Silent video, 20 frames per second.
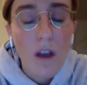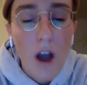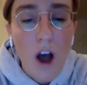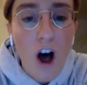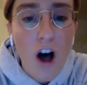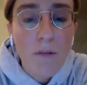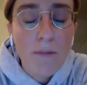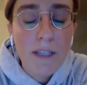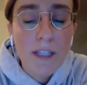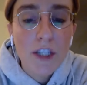
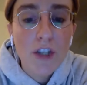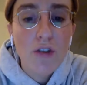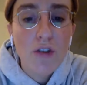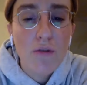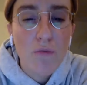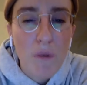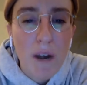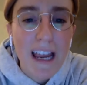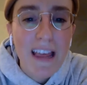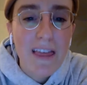Almost
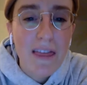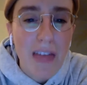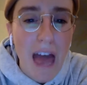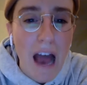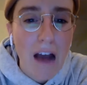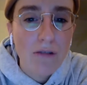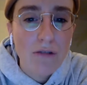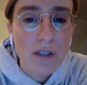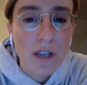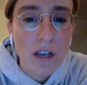
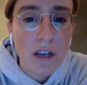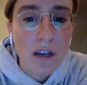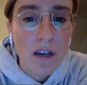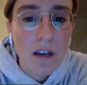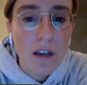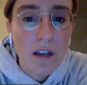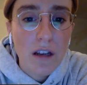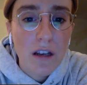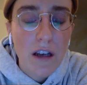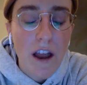$3,000.
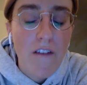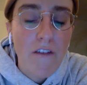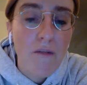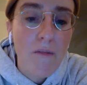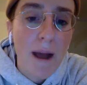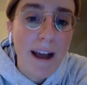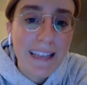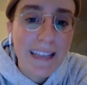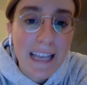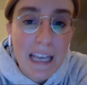Never
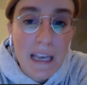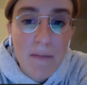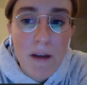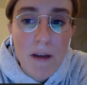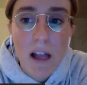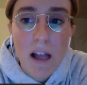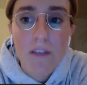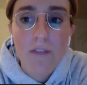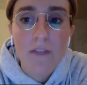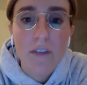mind the
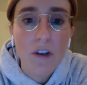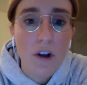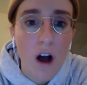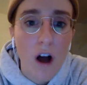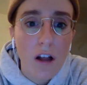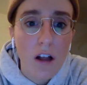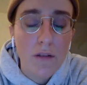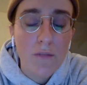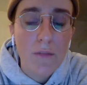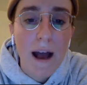email of the
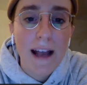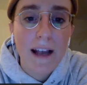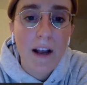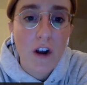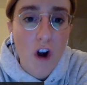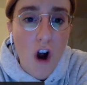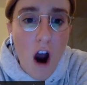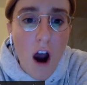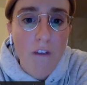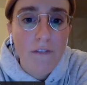caller buying a
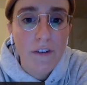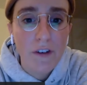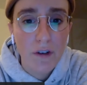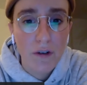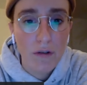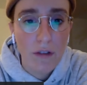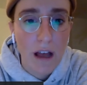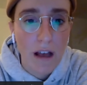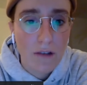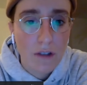car for
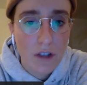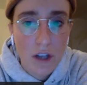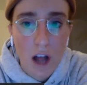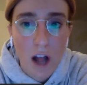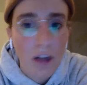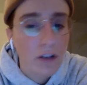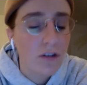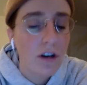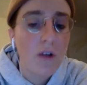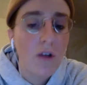
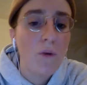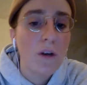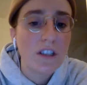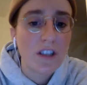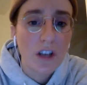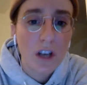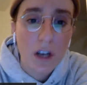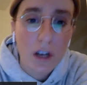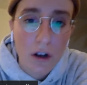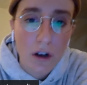$2,000 and
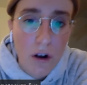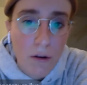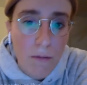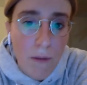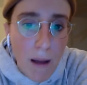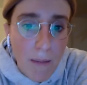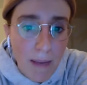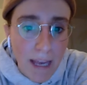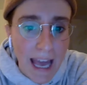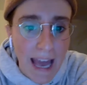wasn't going to go to
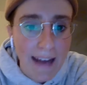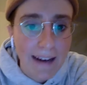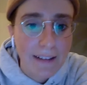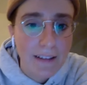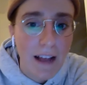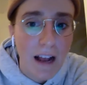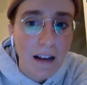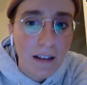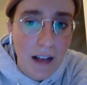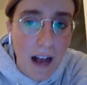
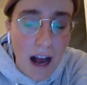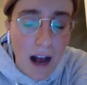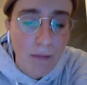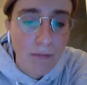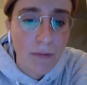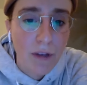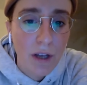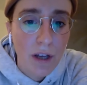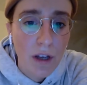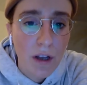mymechanic.com.
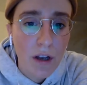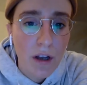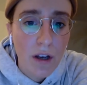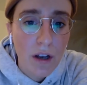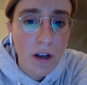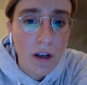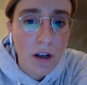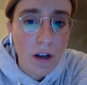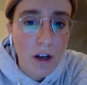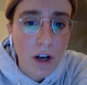
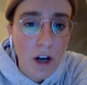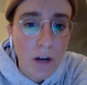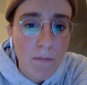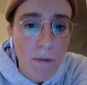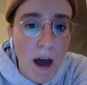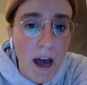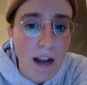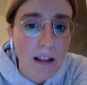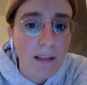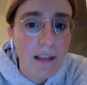Could have
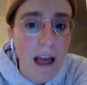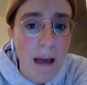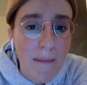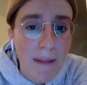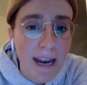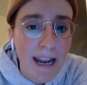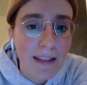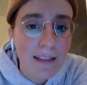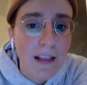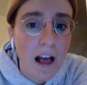bought a lemon
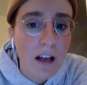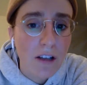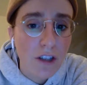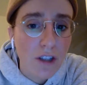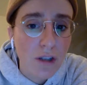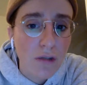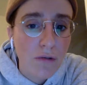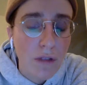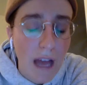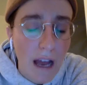and lost
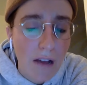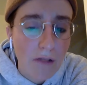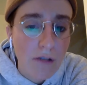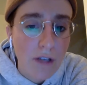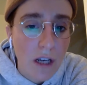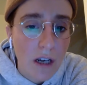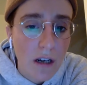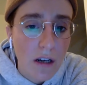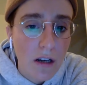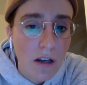
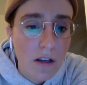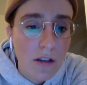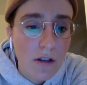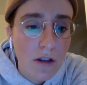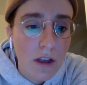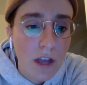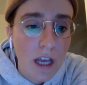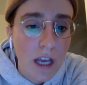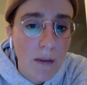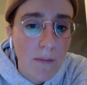$2,000. So
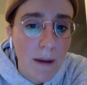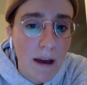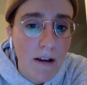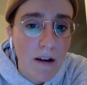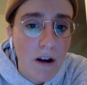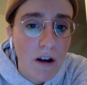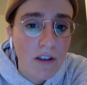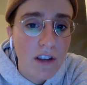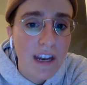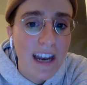think about
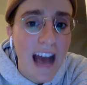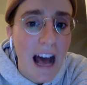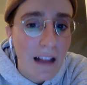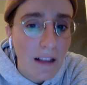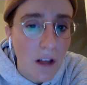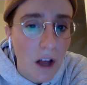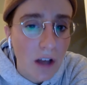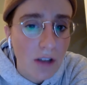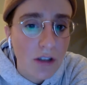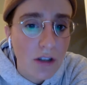all the not
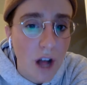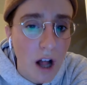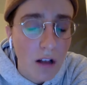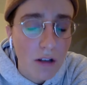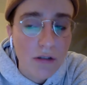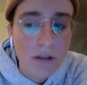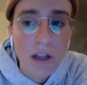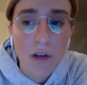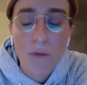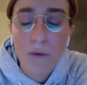lost
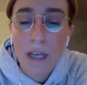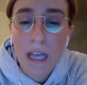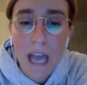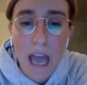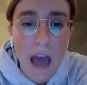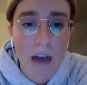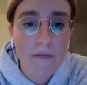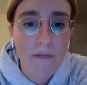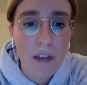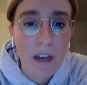dollars that we
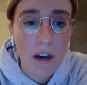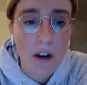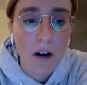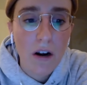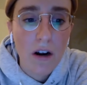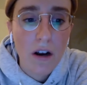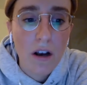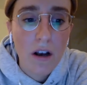have here.